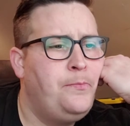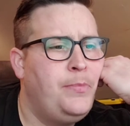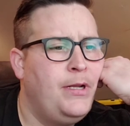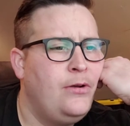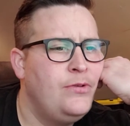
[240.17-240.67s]

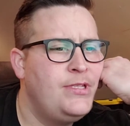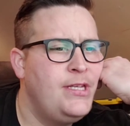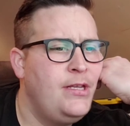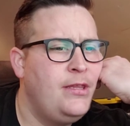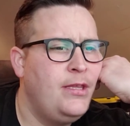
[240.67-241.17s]
But I don't see
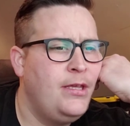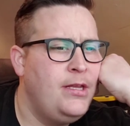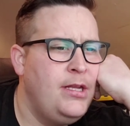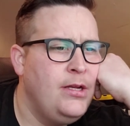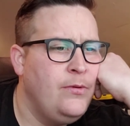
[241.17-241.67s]
anything
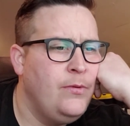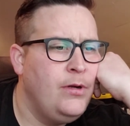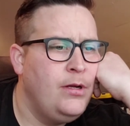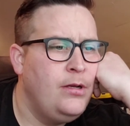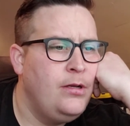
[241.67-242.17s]
in here
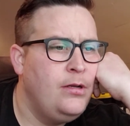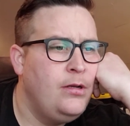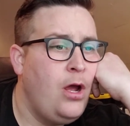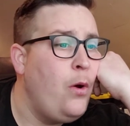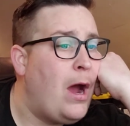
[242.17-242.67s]
where it
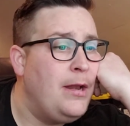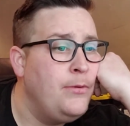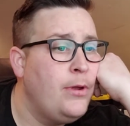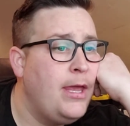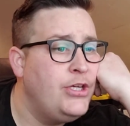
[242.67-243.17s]
Oh, item
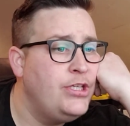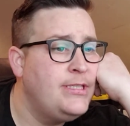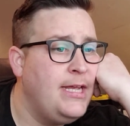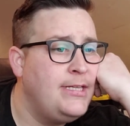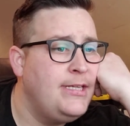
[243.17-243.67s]
location
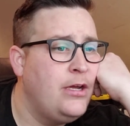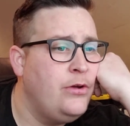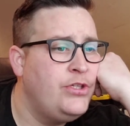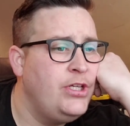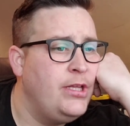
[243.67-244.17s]

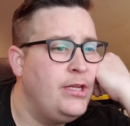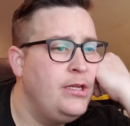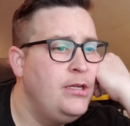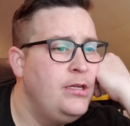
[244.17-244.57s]
Santiago, Chile.